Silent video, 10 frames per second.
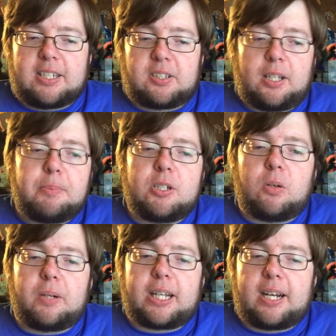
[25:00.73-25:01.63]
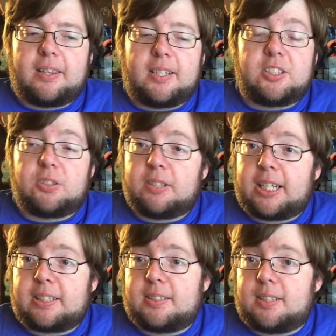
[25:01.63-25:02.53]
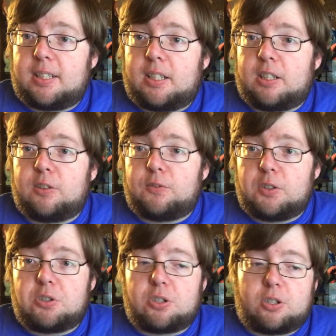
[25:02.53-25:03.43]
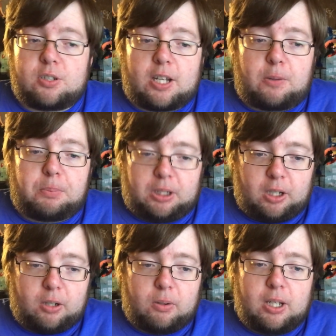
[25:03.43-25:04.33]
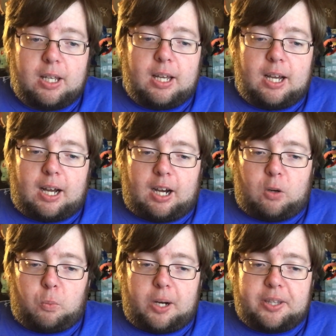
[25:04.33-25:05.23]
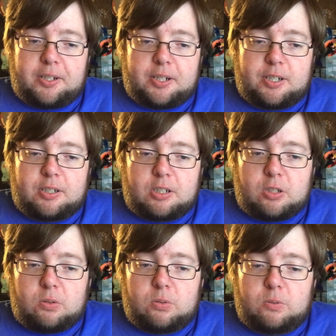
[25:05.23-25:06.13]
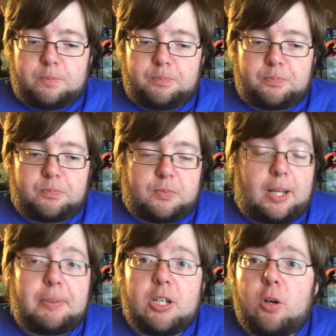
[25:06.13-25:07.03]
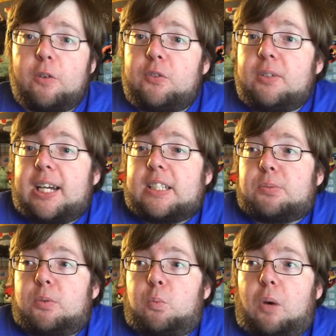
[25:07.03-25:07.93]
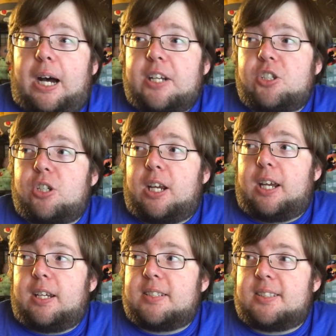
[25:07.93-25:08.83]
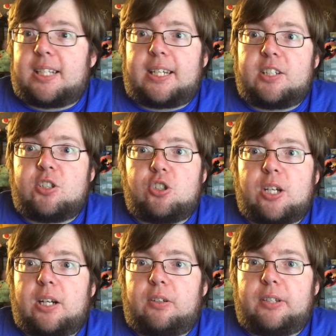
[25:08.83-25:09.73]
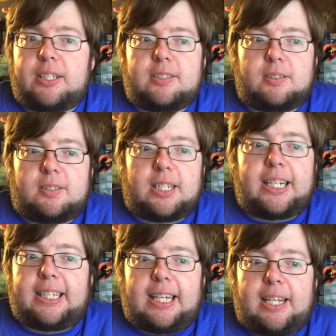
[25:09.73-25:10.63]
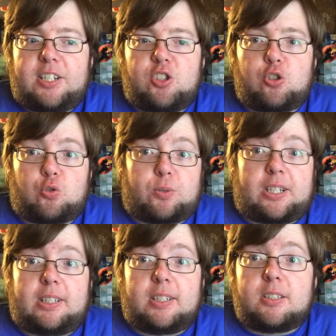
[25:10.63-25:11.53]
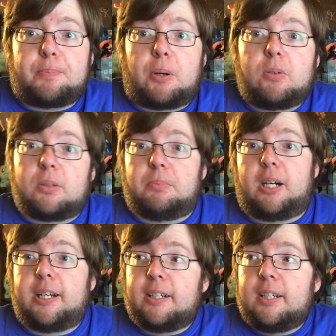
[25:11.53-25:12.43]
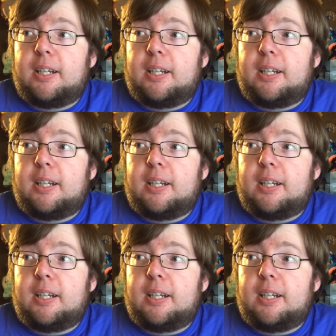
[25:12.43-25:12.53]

So let me know what kind of things you'd like to see in the future down below. Let me know if you guys would watch a second channel that's dedicated strictly to Pokemon.